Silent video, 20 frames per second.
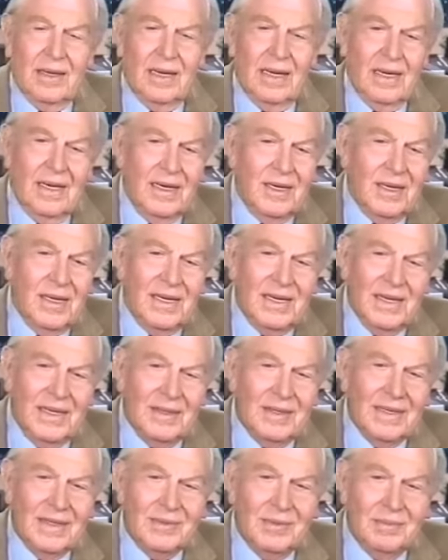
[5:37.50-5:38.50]

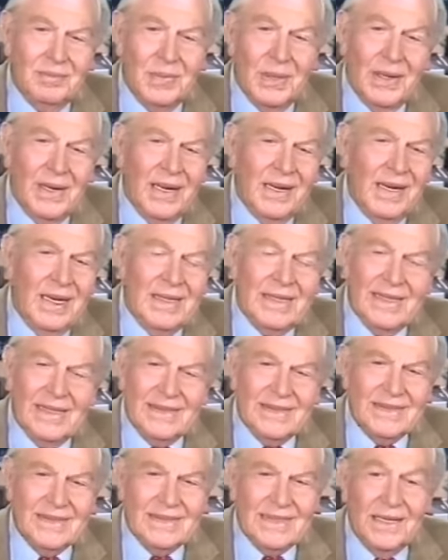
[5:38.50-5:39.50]
Uh, Barney,
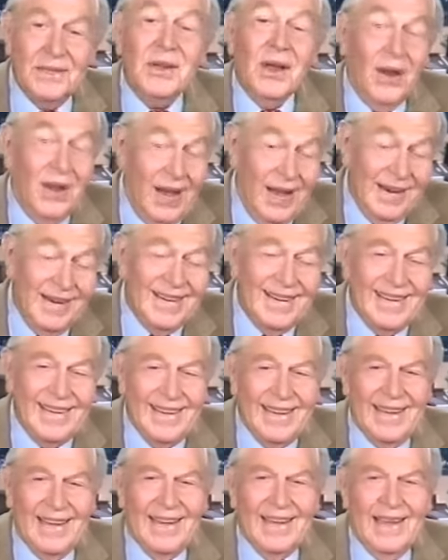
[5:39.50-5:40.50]
Don.
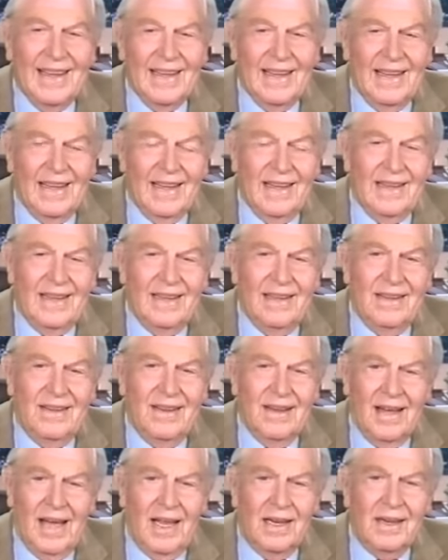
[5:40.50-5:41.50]

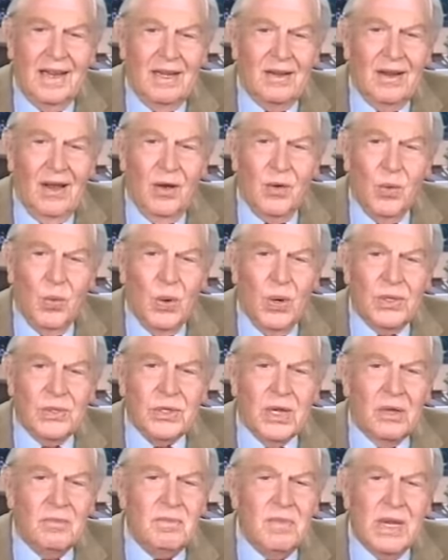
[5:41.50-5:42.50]
Don
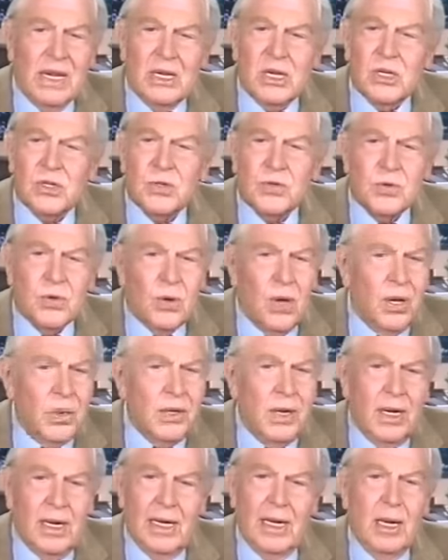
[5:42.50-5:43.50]
was an
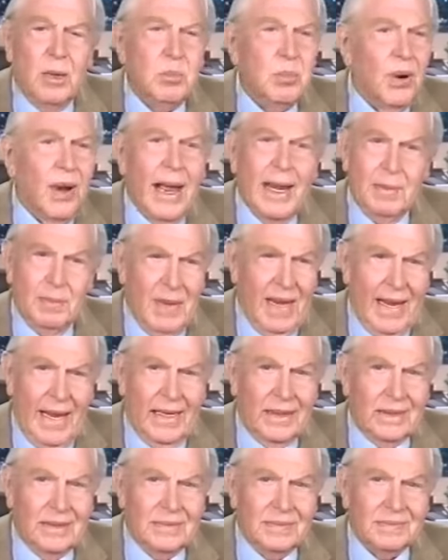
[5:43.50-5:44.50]
extraordinarily bright
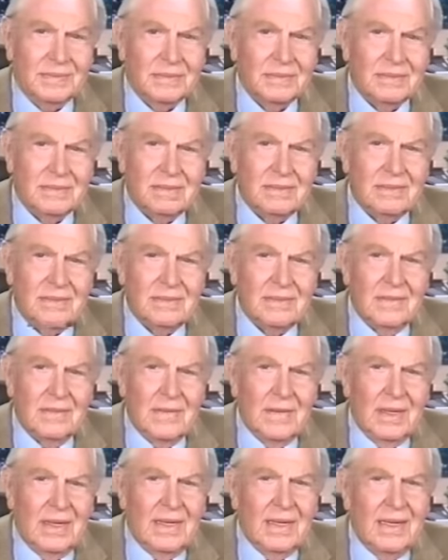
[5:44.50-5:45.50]
man.
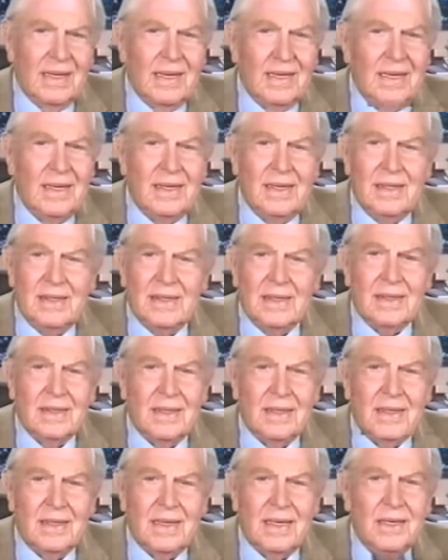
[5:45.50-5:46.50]
He,
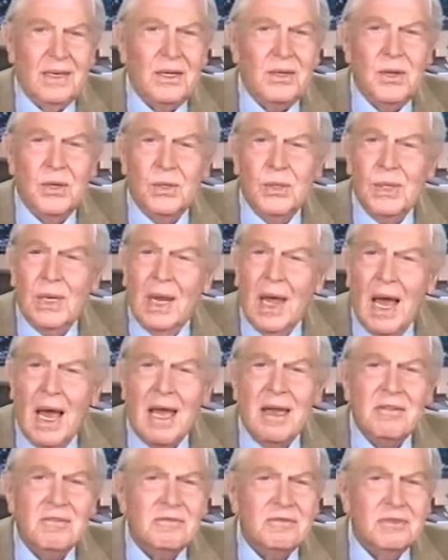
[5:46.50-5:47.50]
he knew
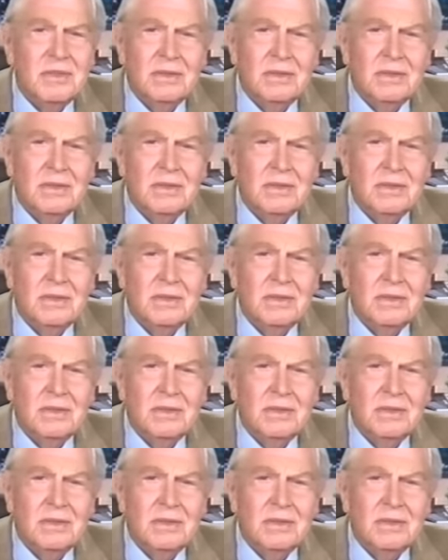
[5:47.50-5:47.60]
life,